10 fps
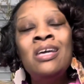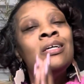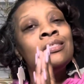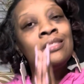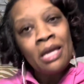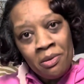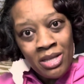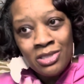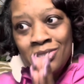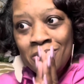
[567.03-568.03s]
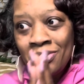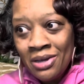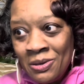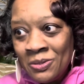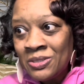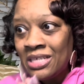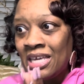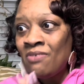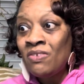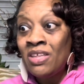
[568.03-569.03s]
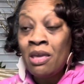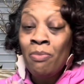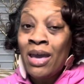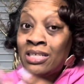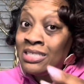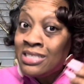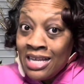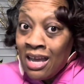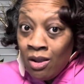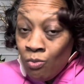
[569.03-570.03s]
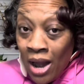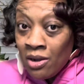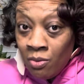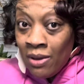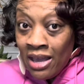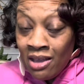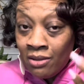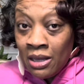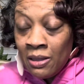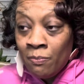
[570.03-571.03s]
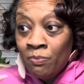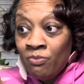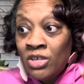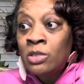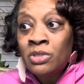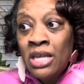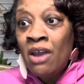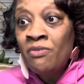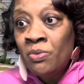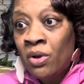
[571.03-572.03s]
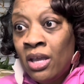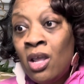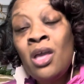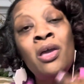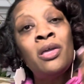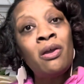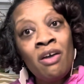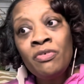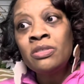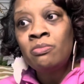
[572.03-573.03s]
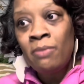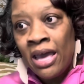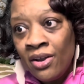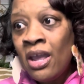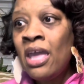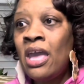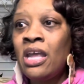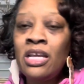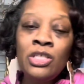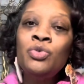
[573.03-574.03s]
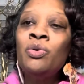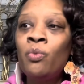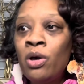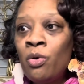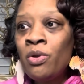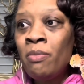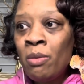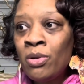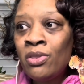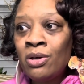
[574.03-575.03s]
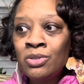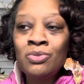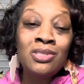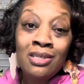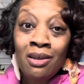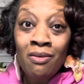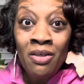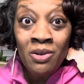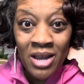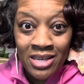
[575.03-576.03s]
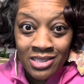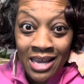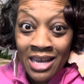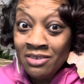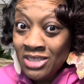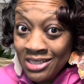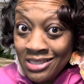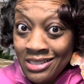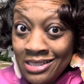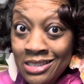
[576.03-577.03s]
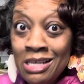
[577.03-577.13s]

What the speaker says: Stay committed to your goals, even if the impact does not right away visible to everyone. Your efforts matter, and history will remember those who stood on the right side of justice.